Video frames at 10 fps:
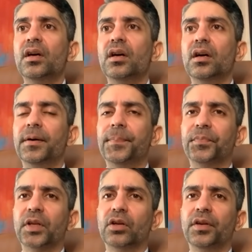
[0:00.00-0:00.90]
Uh,
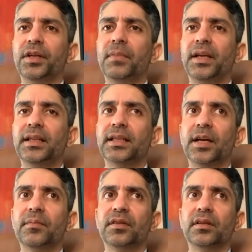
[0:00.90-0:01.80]
you know, in many
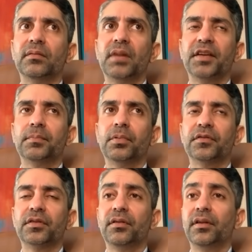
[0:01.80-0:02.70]
times in my
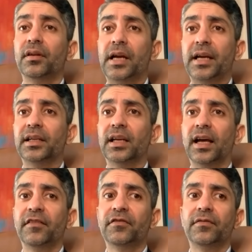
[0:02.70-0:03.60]
sports career and in
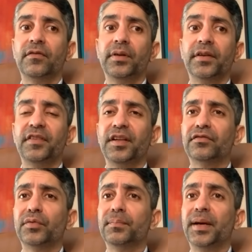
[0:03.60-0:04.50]
life, we are
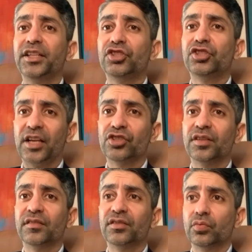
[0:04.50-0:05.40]
faced with many
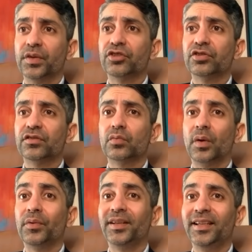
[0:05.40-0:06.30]
challenging situations
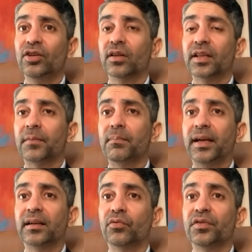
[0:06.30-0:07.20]
where we need all that
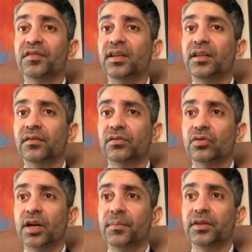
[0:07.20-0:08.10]
mental resilience
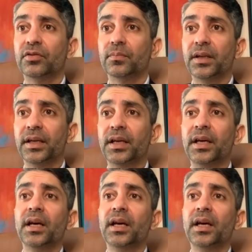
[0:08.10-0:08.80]
to come into play.